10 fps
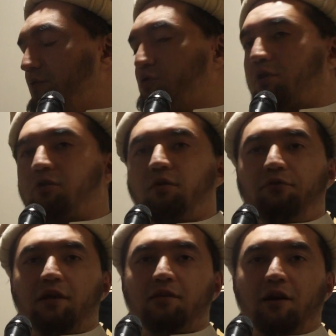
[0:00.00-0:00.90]
Surah
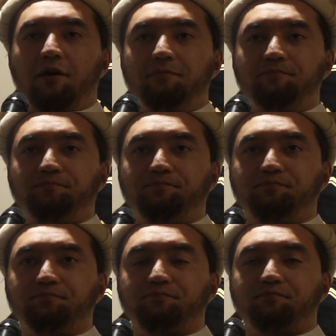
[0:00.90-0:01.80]

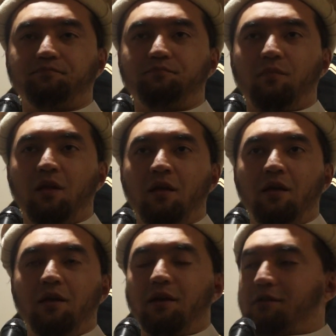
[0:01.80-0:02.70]
Al-Fatiha
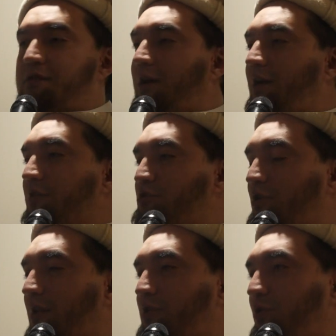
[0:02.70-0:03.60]
is there
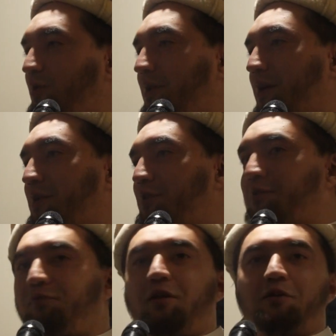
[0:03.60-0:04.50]
so that you and I can
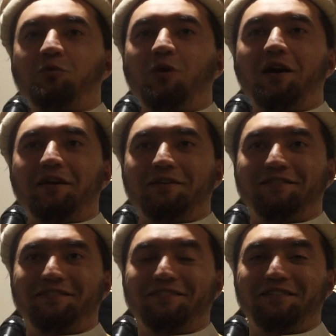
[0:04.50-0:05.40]
reflect why.
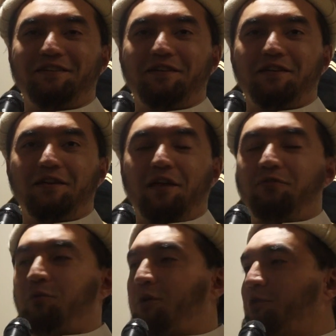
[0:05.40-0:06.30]

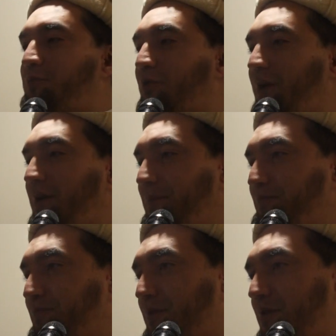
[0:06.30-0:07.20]
Even when you
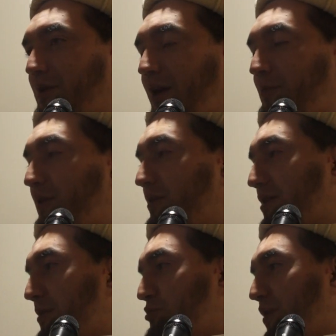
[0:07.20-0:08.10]
pray, how many
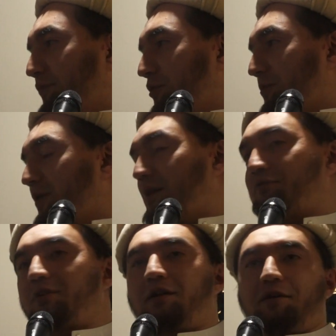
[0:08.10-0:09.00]
times you have to pray
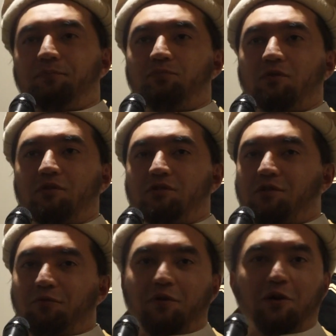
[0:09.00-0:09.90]
every day?
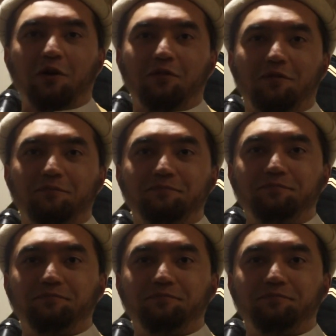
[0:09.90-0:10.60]
Just the faraid.